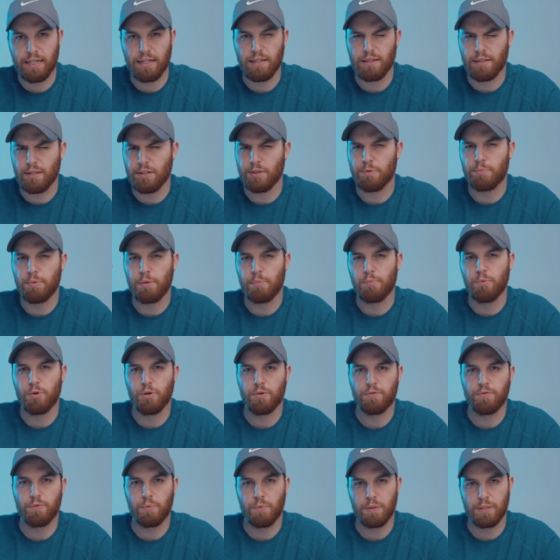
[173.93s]
a little bit more
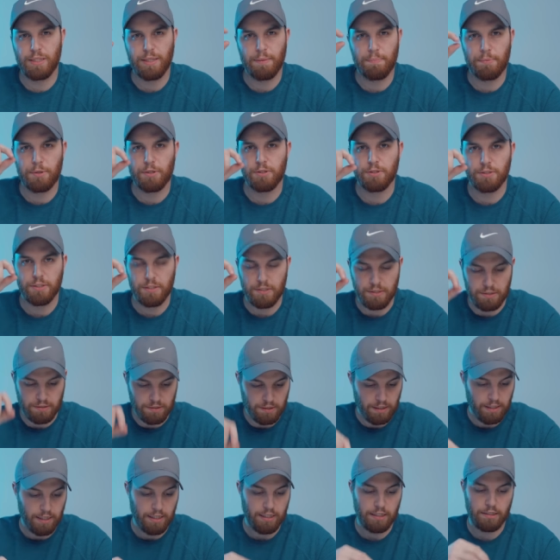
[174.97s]
for what they
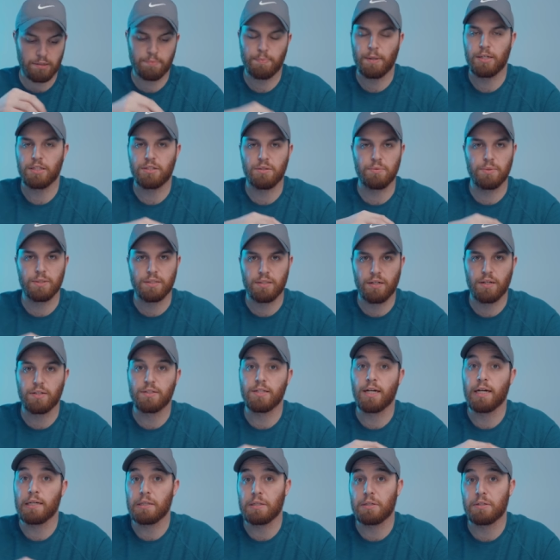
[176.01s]
purchased especially with such
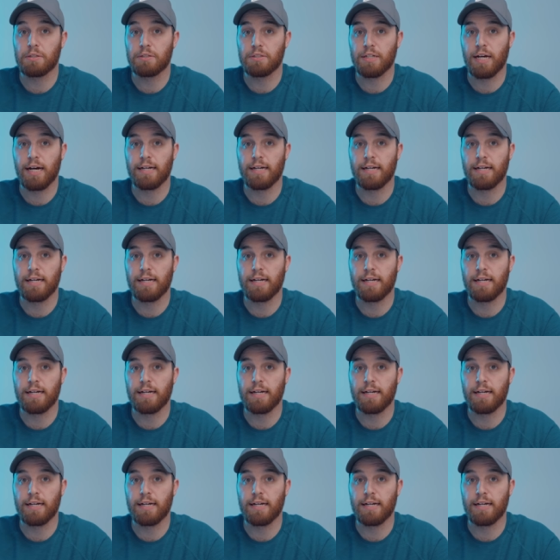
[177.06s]
a large